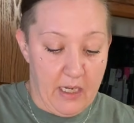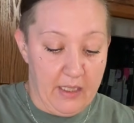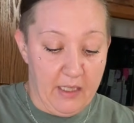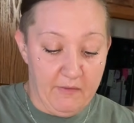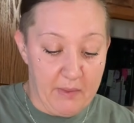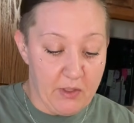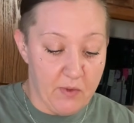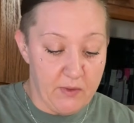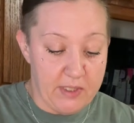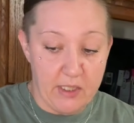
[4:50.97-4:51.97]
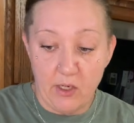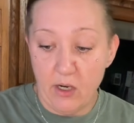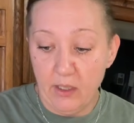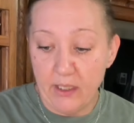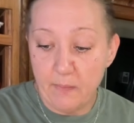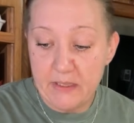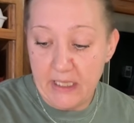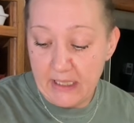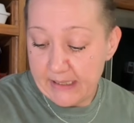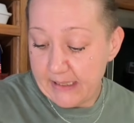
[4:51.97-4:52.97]
I love me a roasted garlic
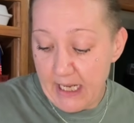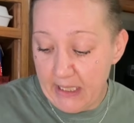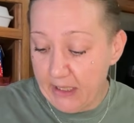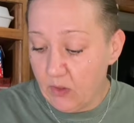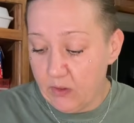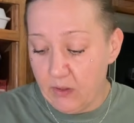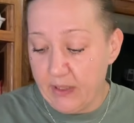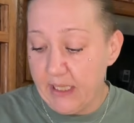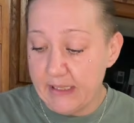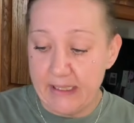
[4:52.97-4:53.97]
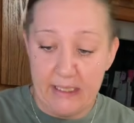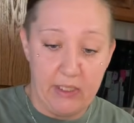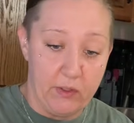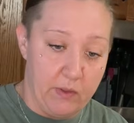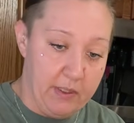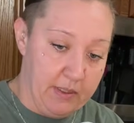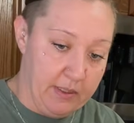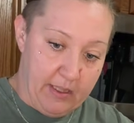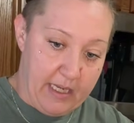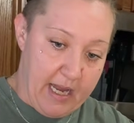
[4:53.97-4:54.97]
potato salad. Oh, yes, I do.
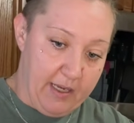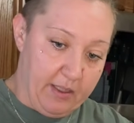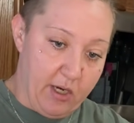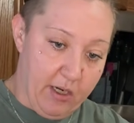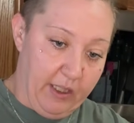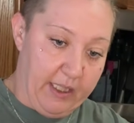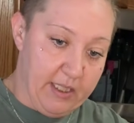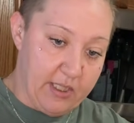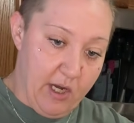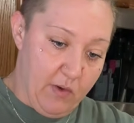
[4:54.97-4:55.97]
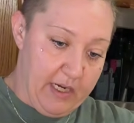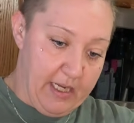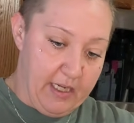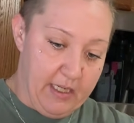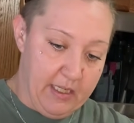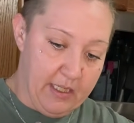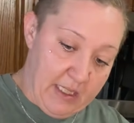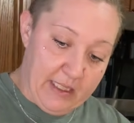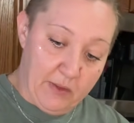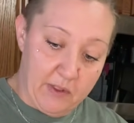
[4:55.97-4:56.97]
Okay, garlic is going in.
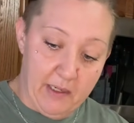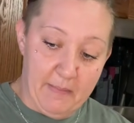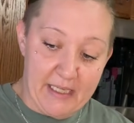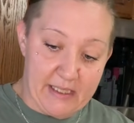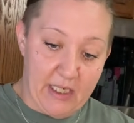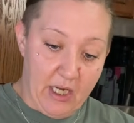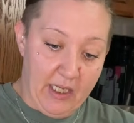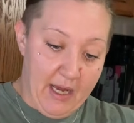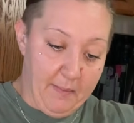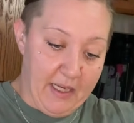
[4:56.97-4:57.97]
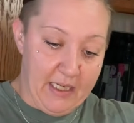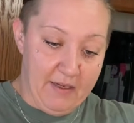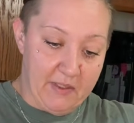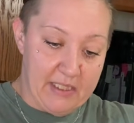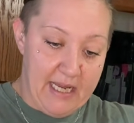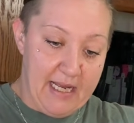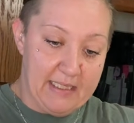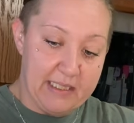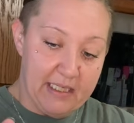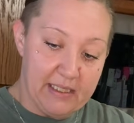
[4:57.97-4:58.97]
Then we're gonna mix it all up and give her a
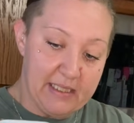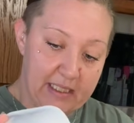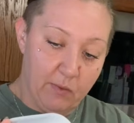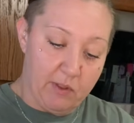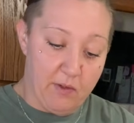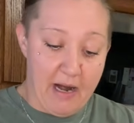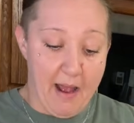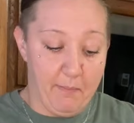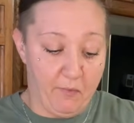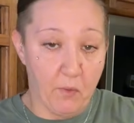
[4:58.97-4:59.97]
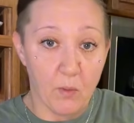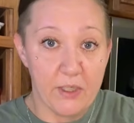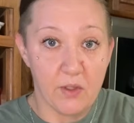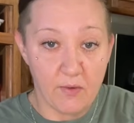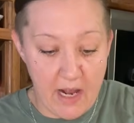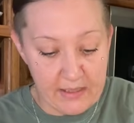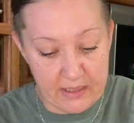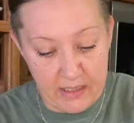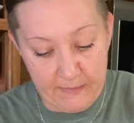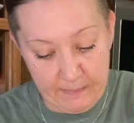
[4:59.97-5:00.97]
taste and see where we're at before we do the
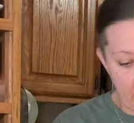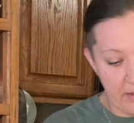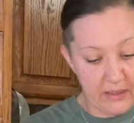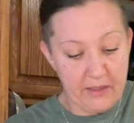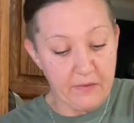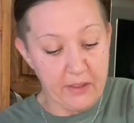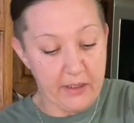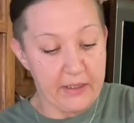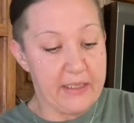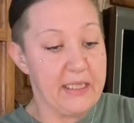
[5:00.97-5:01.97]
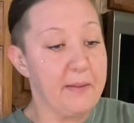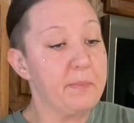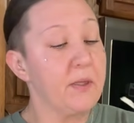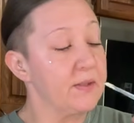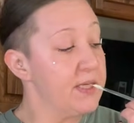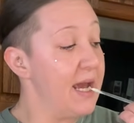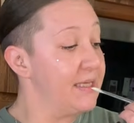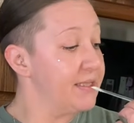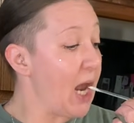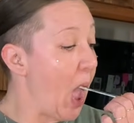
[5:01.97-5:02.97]
rest. Let's give her a little dip, a little
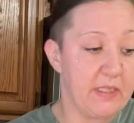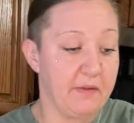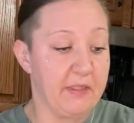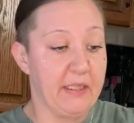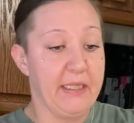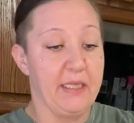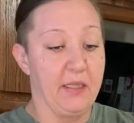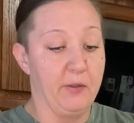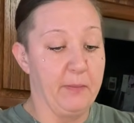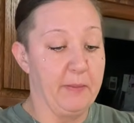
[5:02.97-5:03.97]
taste. Definitely need a little